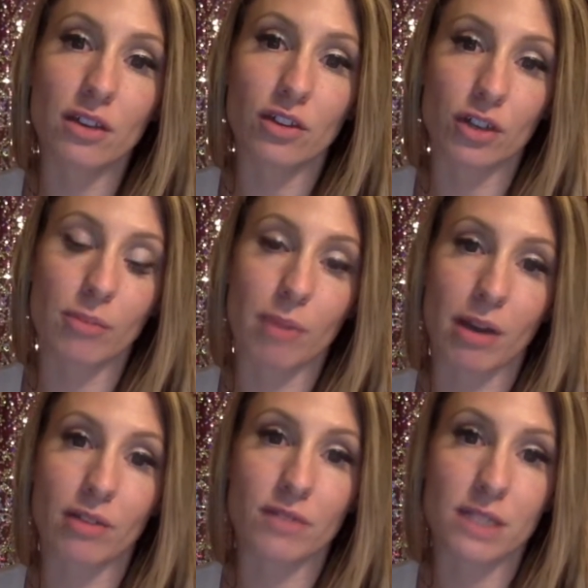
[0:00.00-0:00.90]
a good
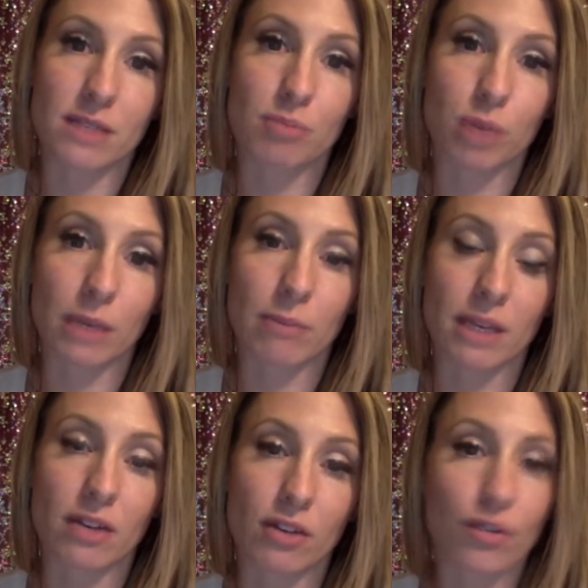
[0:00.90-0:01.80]
amount of
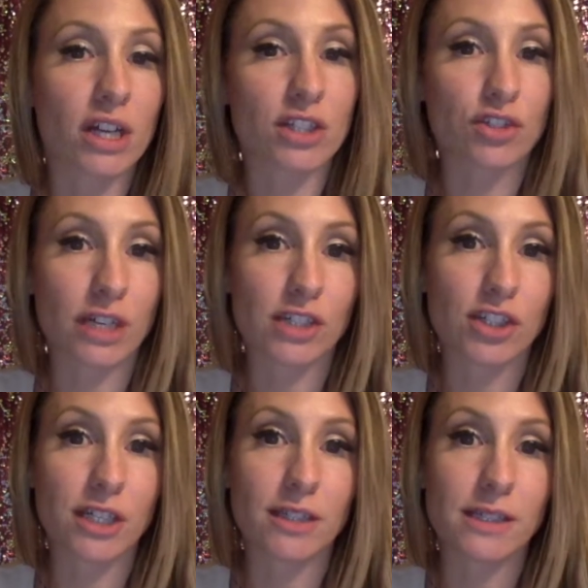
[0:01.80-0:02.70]
disappointment or
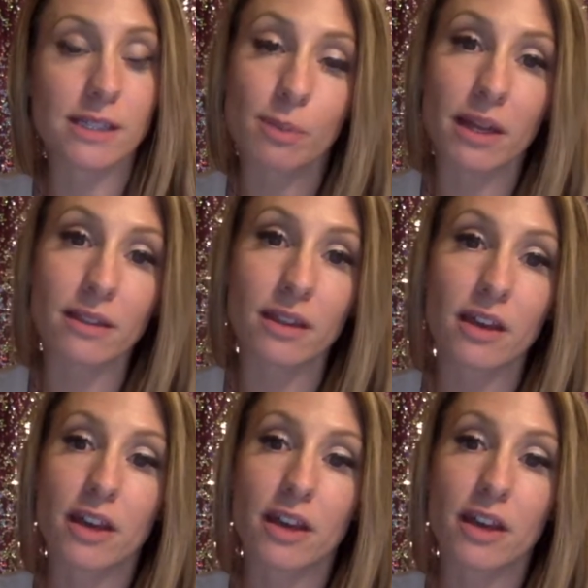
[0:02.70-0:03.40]
frustration this month